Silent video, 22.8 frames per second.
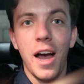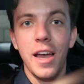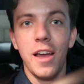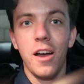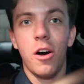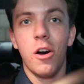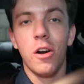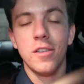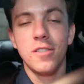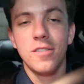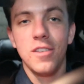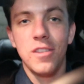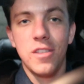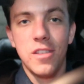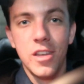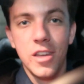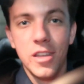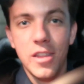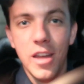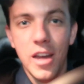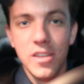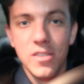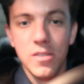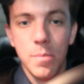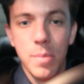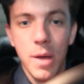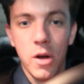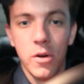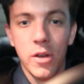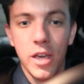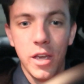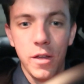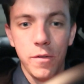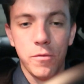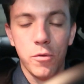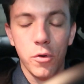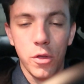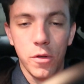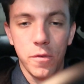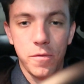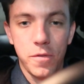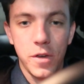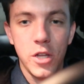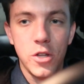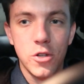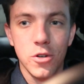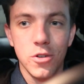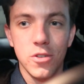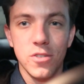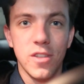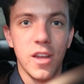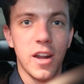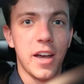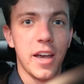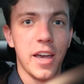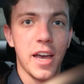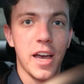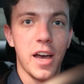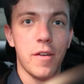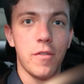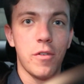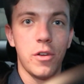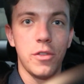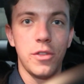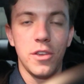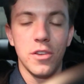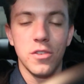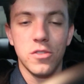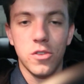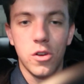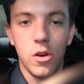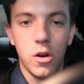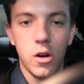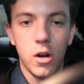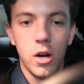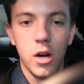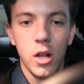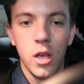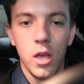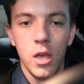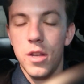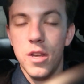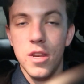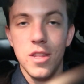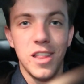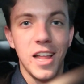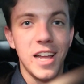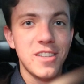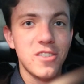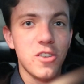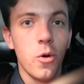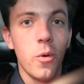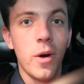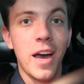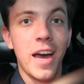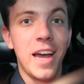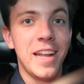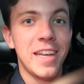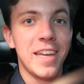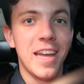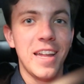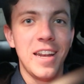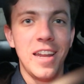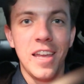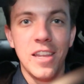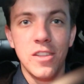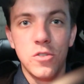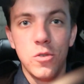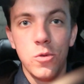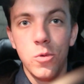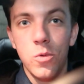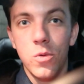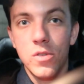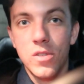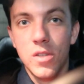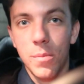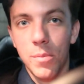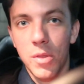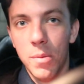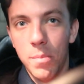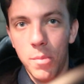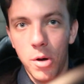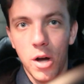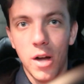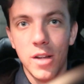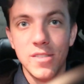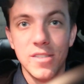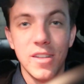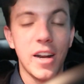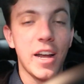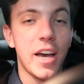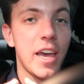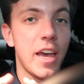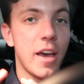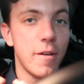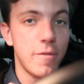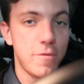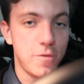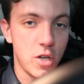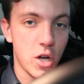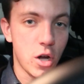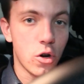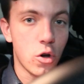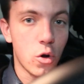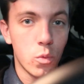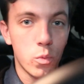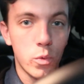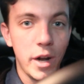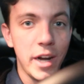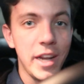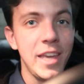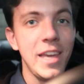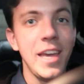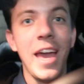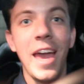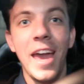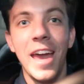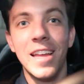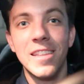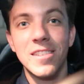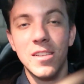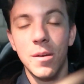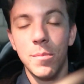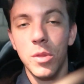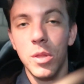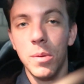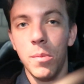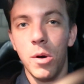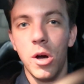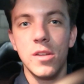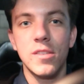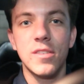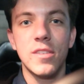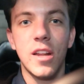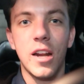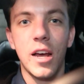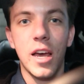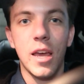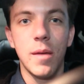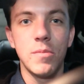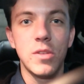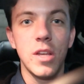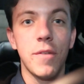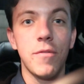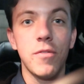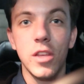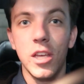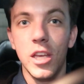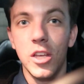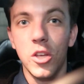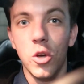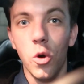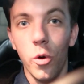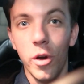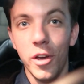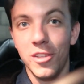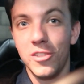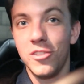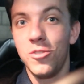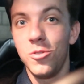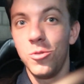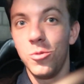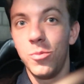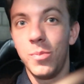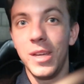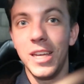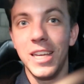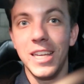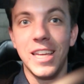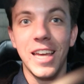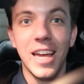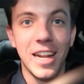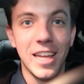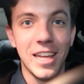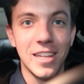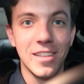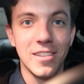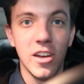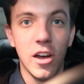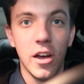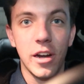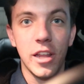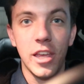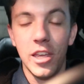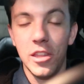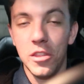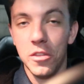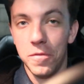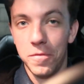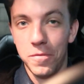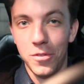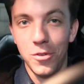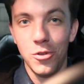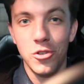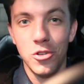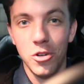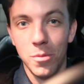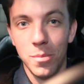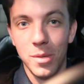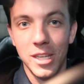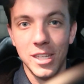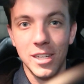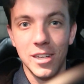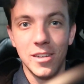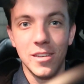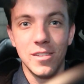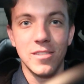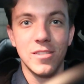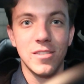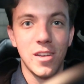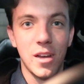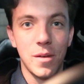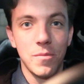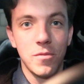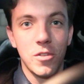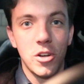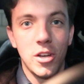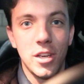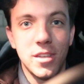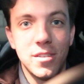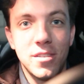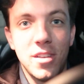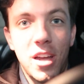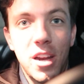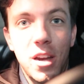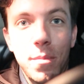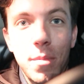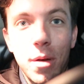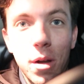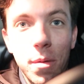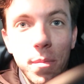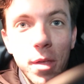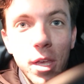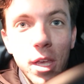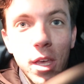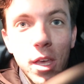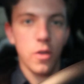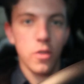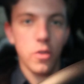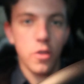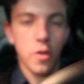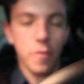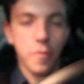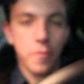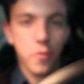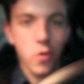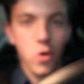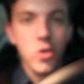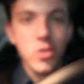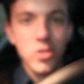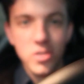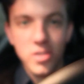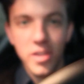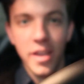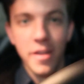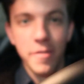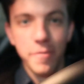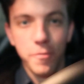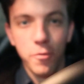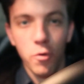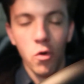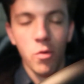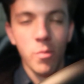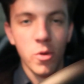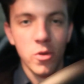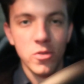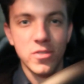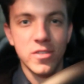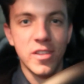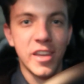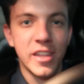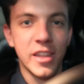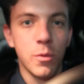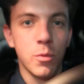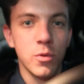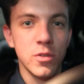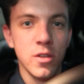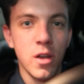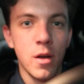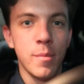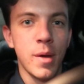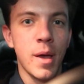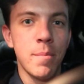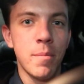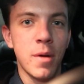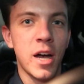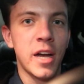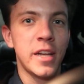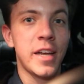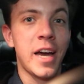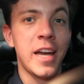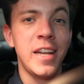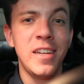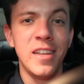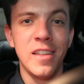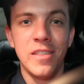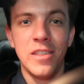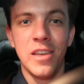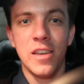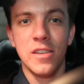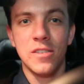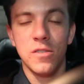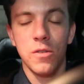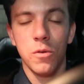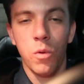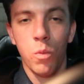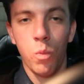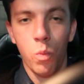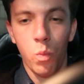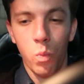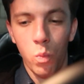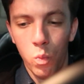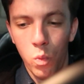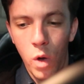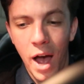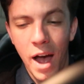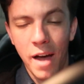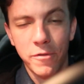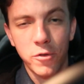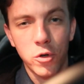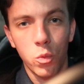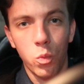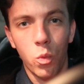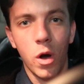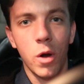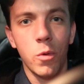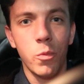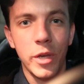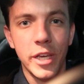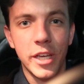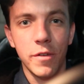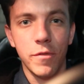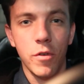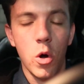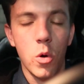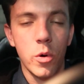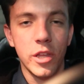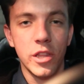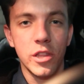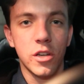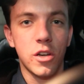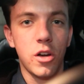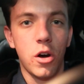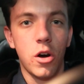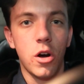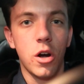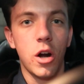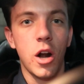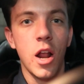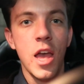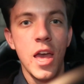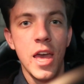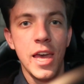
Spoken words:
I honestly think that is about it for the features that I have on this car. Let's go ahead and get into some of the mods that I have done already and some of the mods that I am definitely going to be getting done in the future because I'm very excited about them. The first and foremost thing that was on my mind, I did this after 1 week of owning the car,